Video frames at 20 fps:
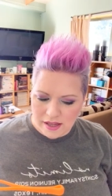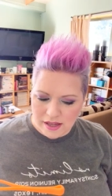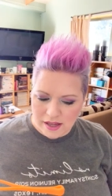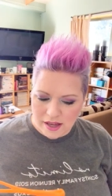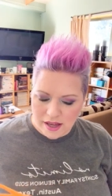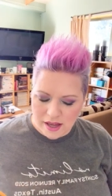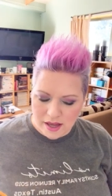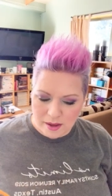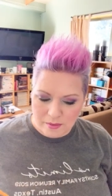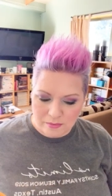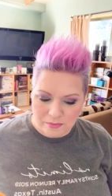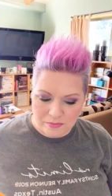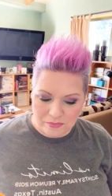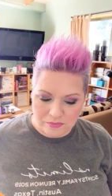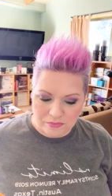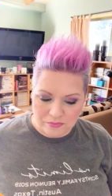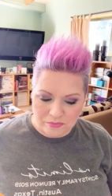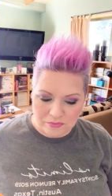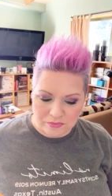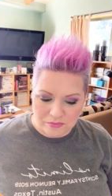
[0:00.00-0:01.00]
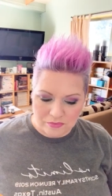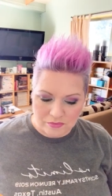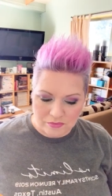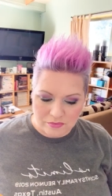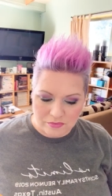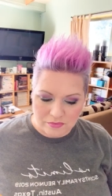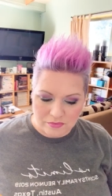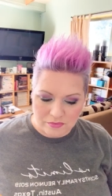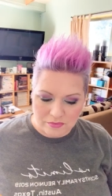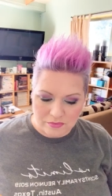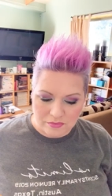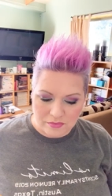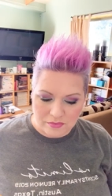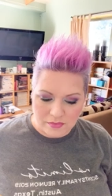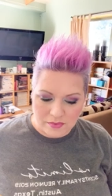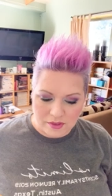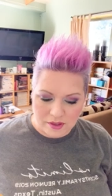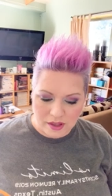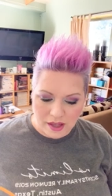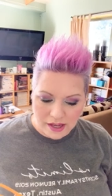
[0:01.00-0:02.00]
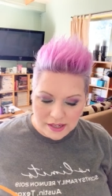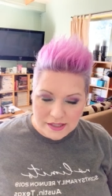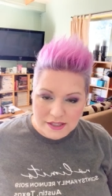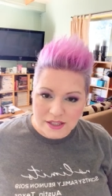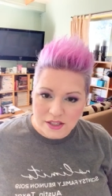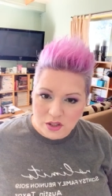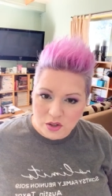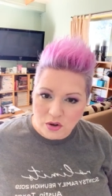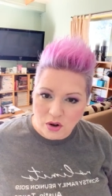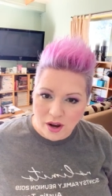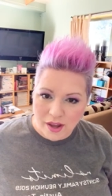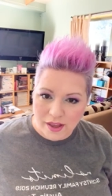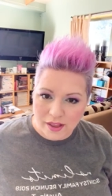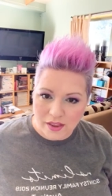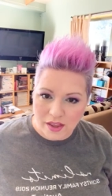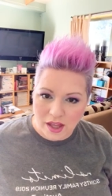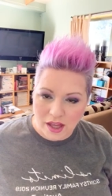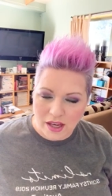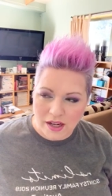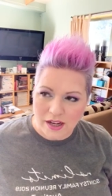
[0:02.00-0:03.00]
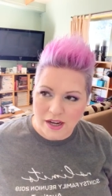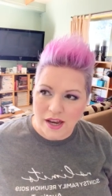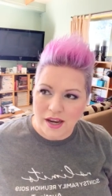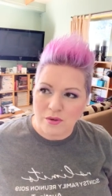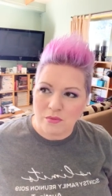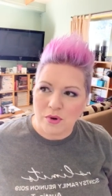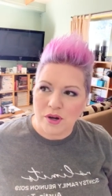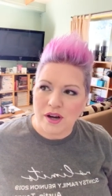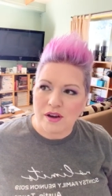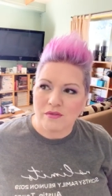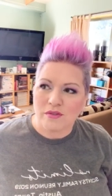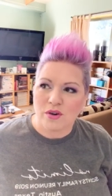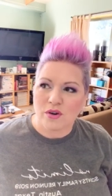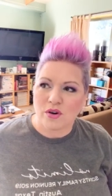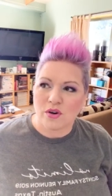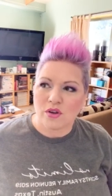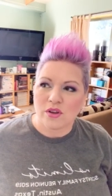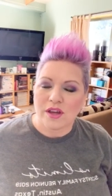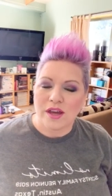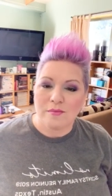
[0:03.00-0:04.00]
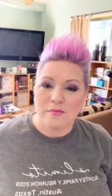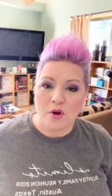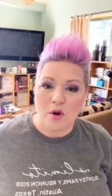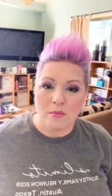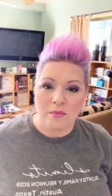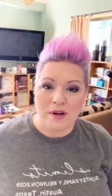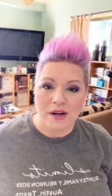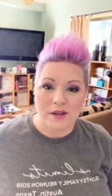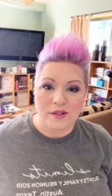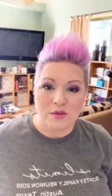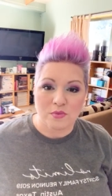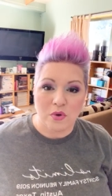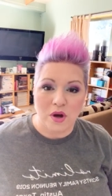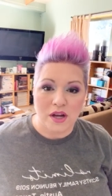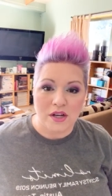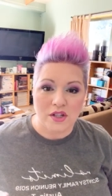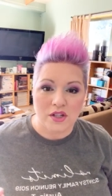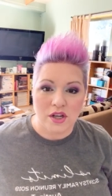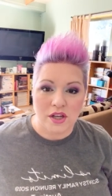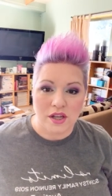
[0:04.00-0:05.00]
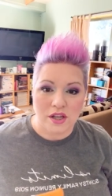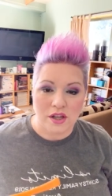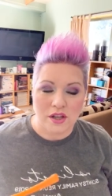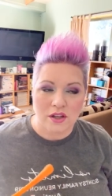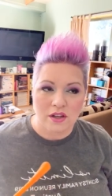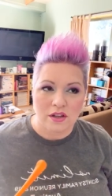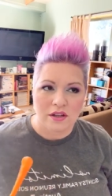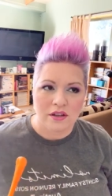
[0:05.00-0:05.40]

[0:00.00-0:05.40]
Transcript: um I did cry a lot. And whenever Earl came home and I was watching